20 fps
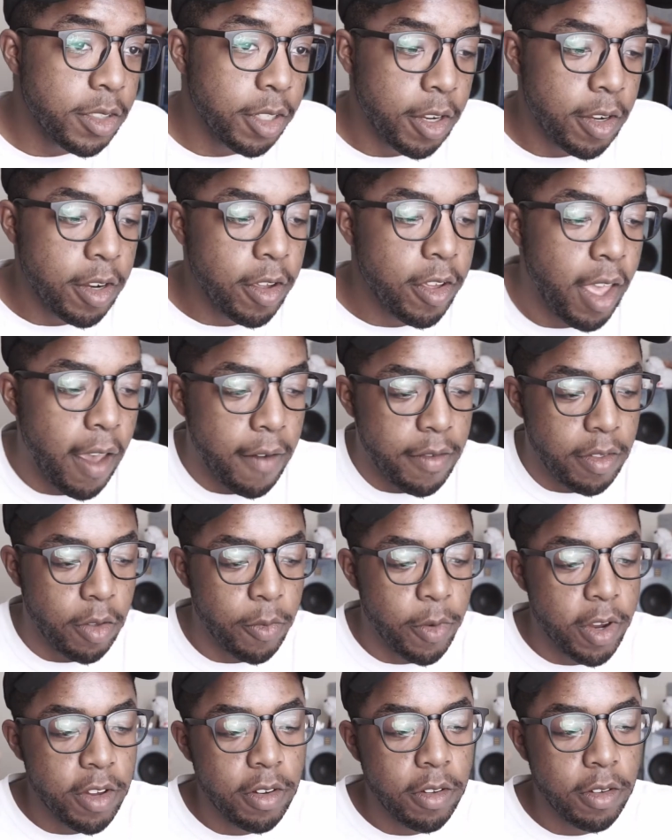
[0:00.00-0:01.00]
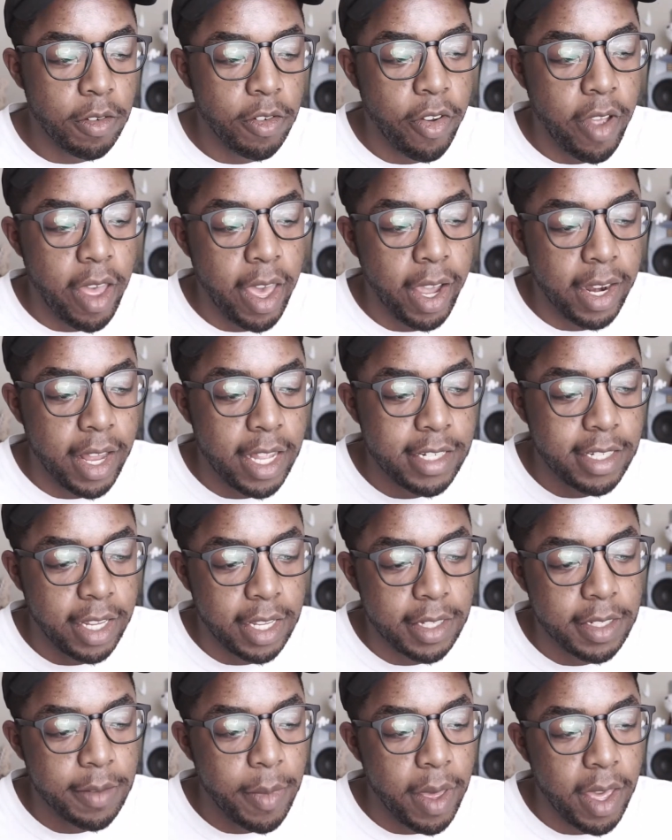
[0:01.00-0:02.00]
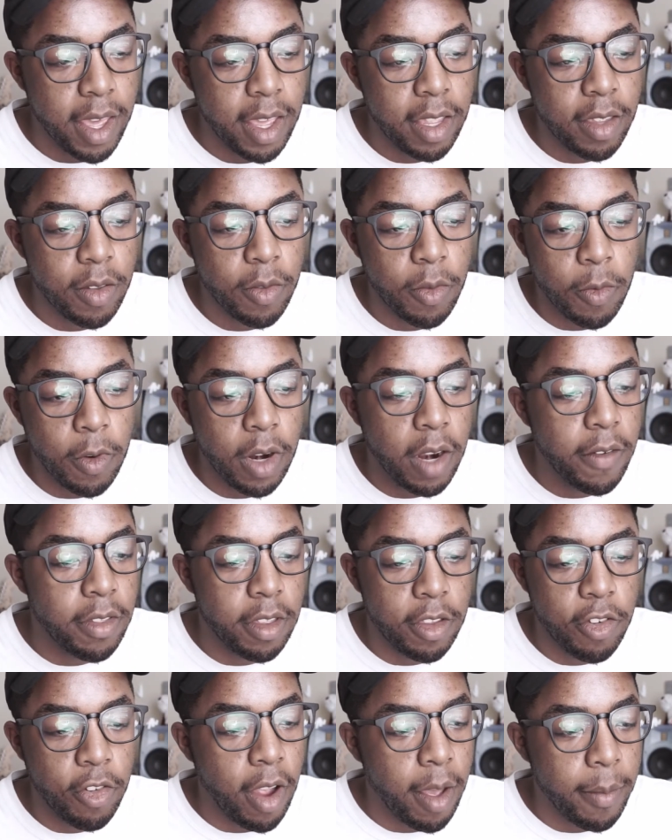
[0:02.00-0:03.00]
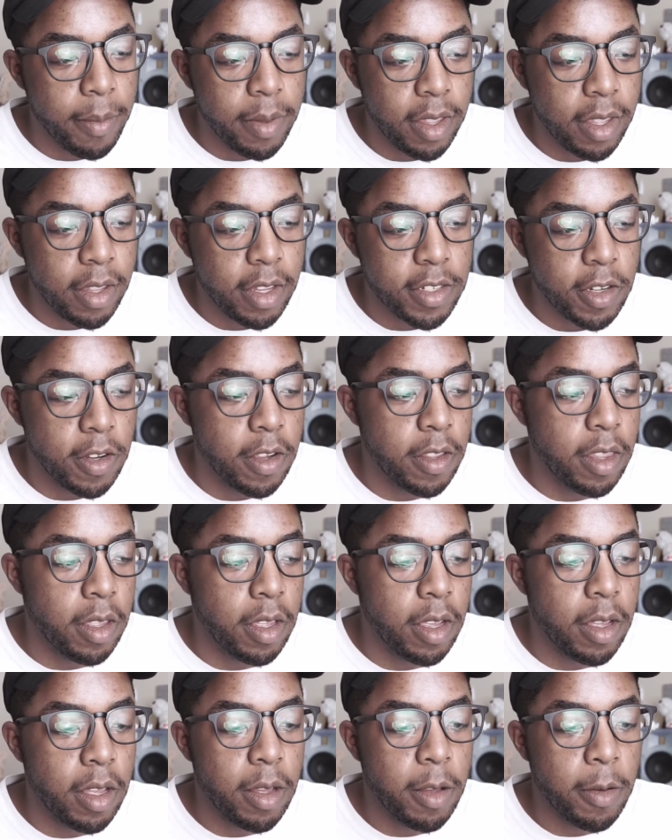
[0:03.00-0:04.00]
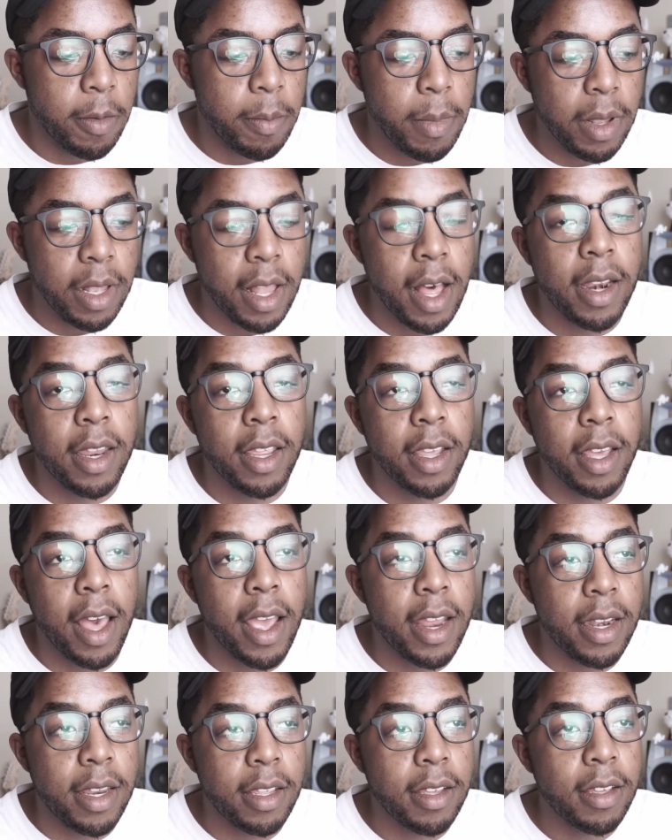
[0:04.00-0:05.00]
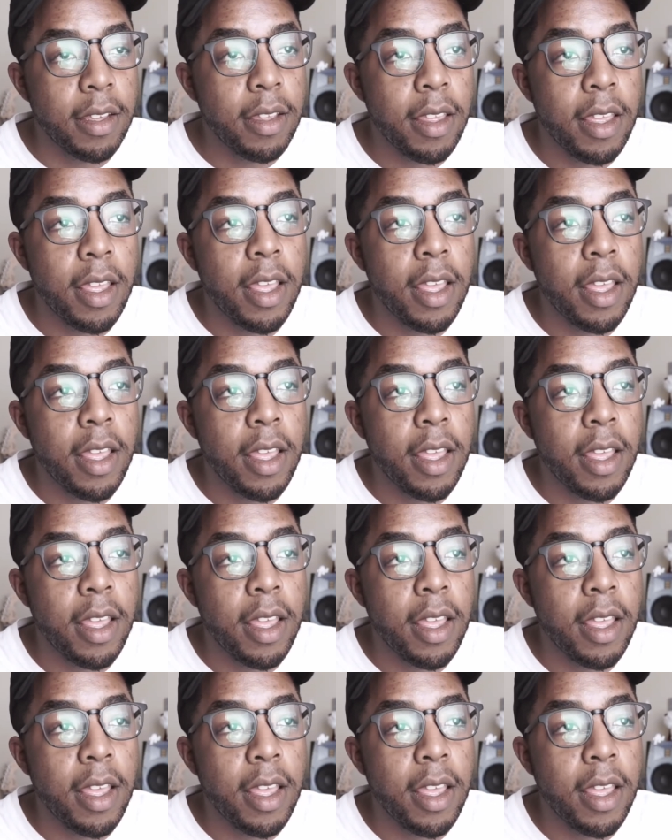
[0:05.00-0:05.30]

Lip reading: you have the original track, it has like its main, whatever the drop is or the melodic idea,